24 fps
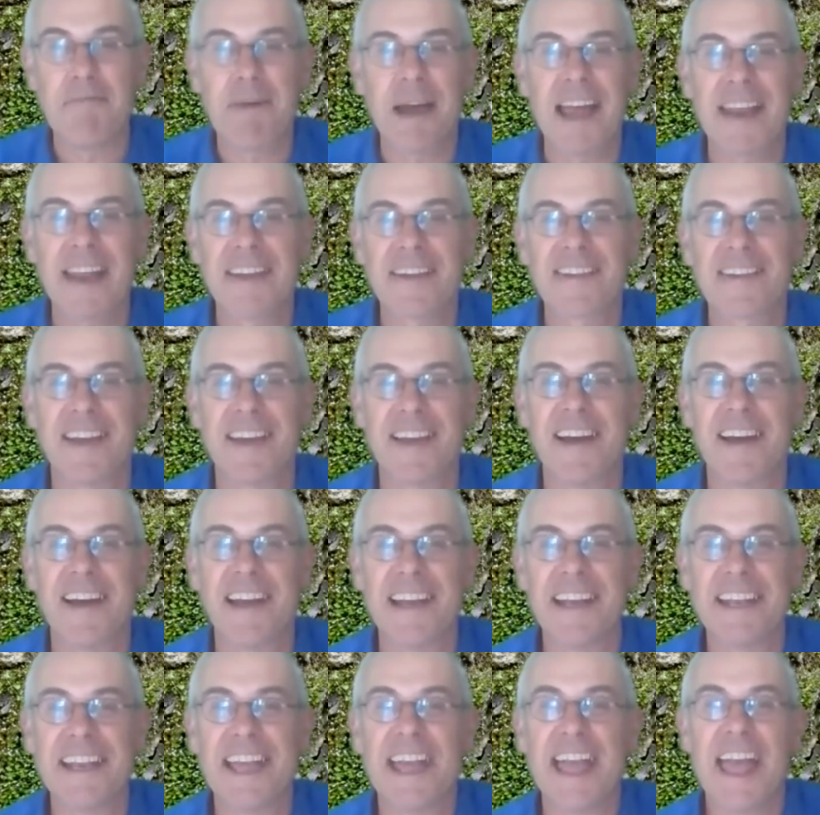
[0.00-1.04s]

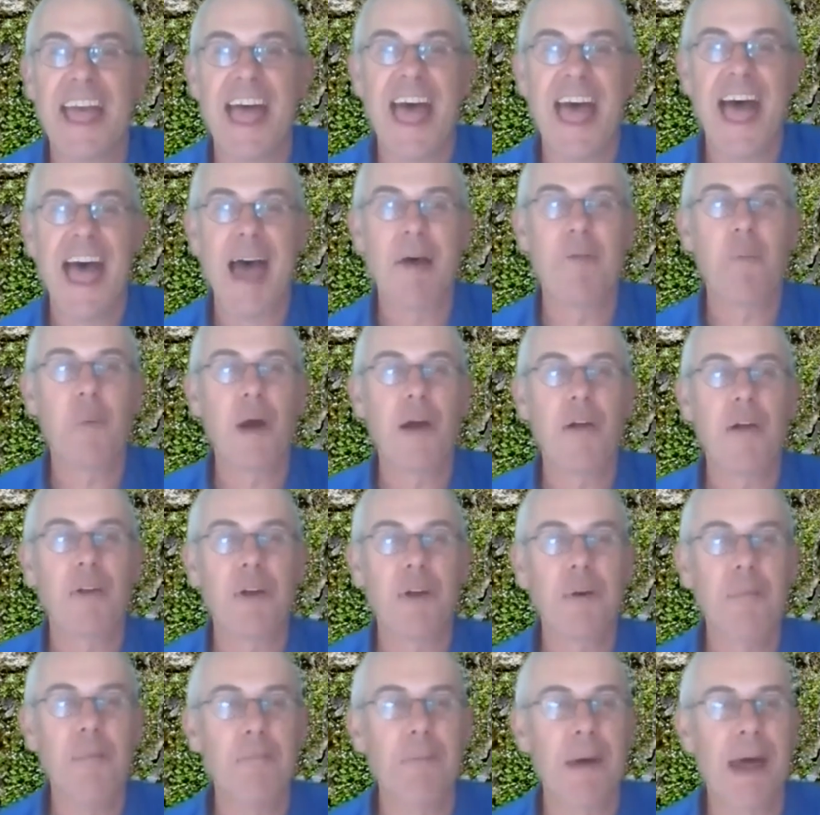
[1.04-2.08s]
Palestine and
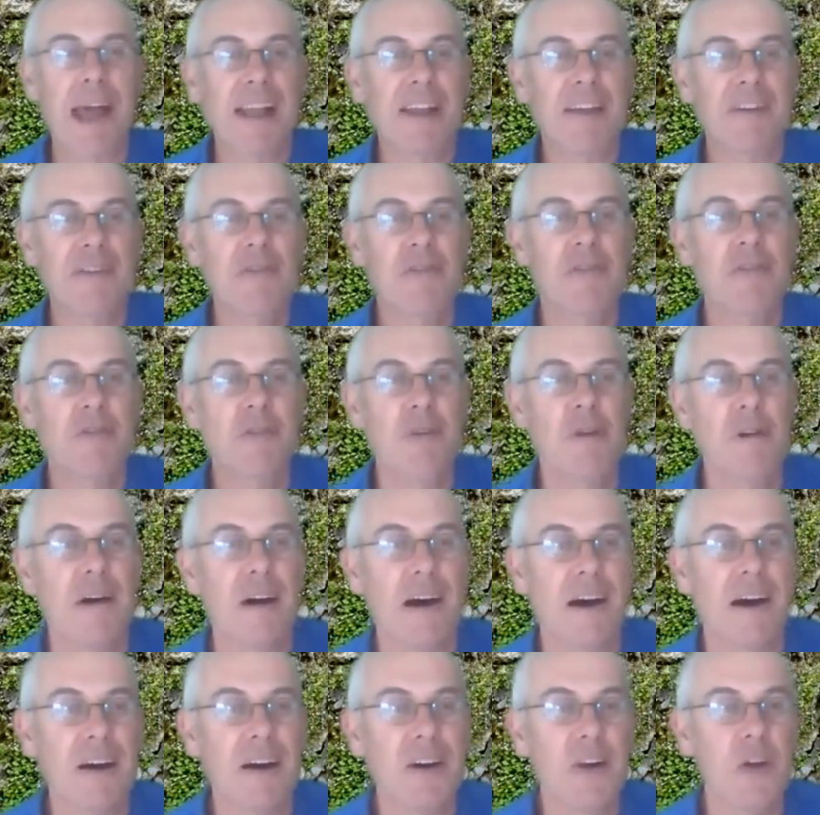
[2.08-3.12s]
welcome back
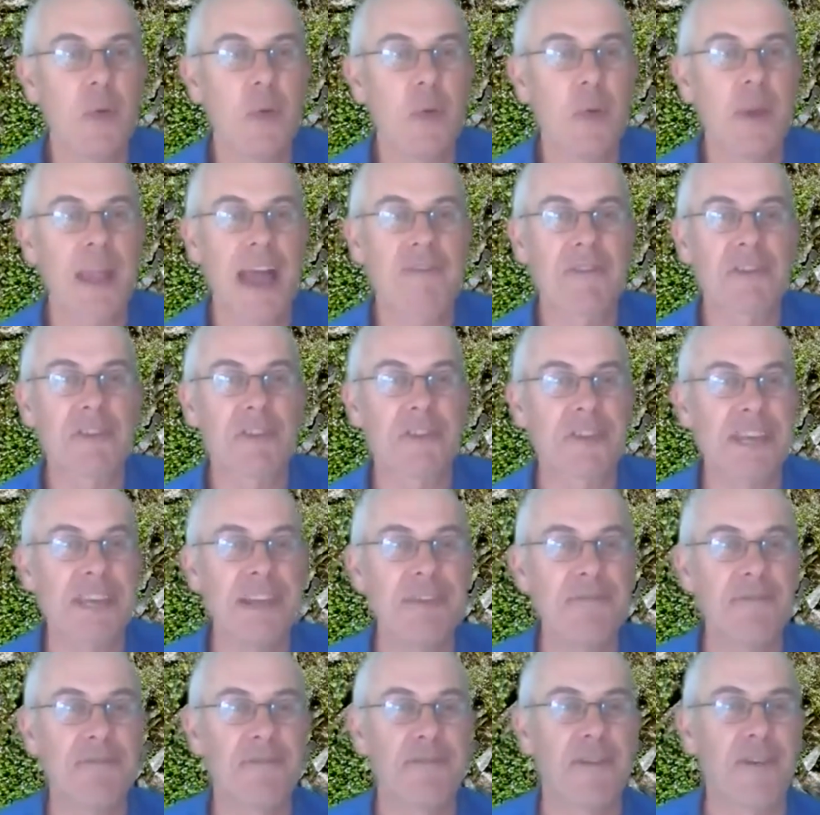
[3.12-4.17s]
Nour, who we haven't
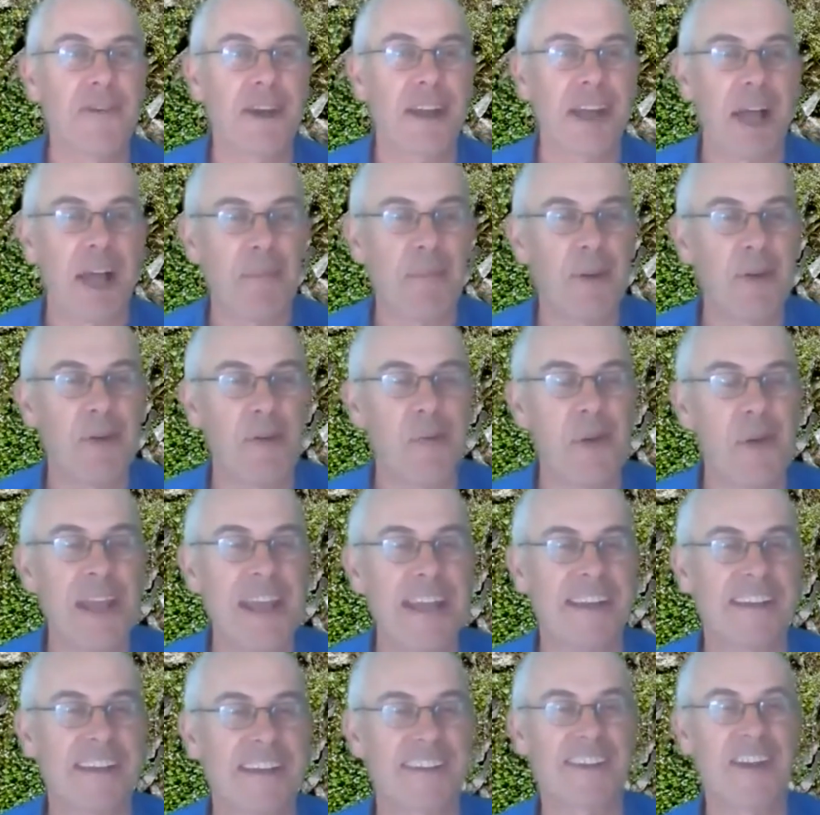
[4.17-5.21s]
seen for a couple of weeks.